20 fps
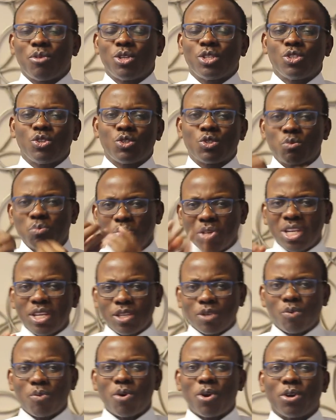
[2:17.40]
but to speak
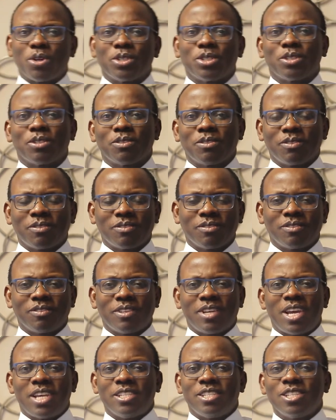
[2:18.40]
the word.
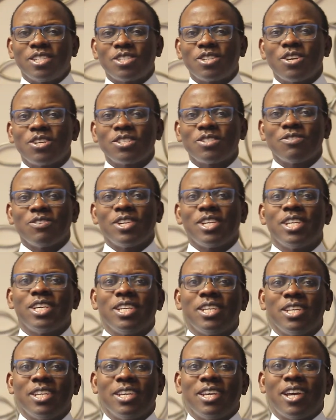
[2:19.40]
And Jesus
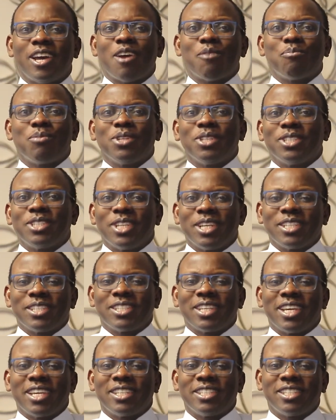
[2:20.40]
really
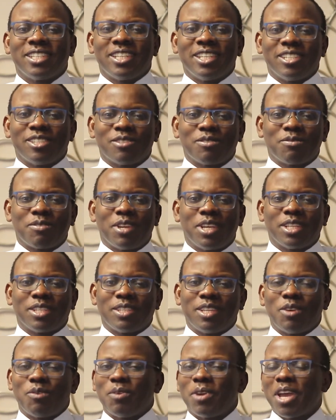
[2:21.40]
appreciated his faith.
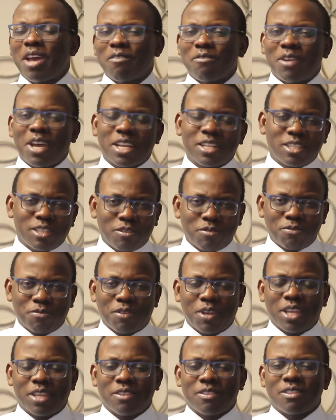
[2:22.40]
Then we have active
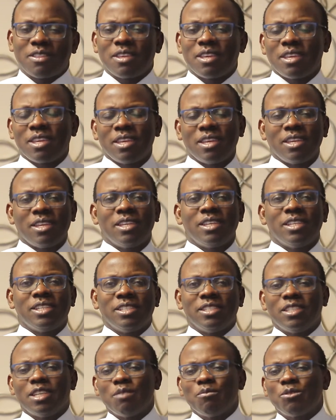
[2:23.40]
faith
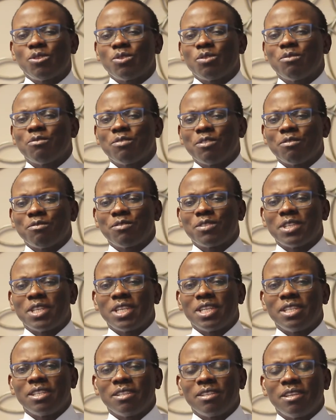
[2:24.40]
in James
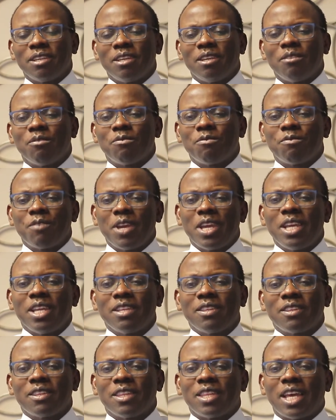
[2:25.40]
2:15.
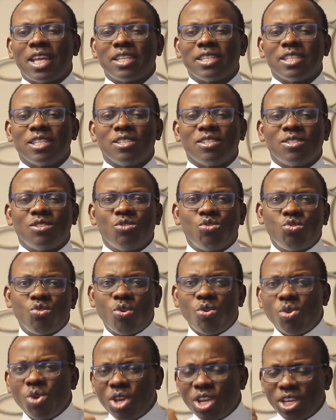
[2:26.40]
Faith that is
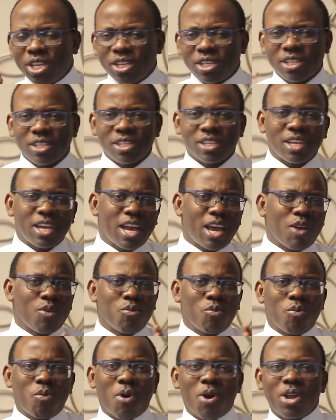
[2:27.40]
doing
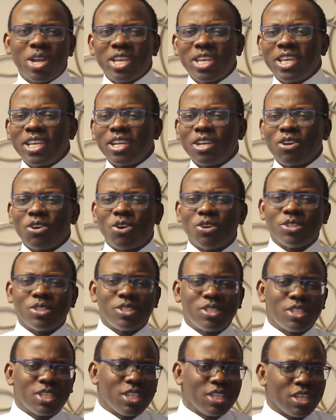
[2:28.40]
and working
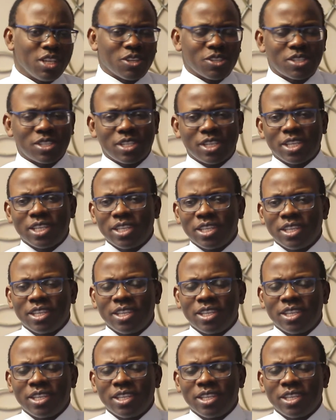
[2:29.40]
continuously.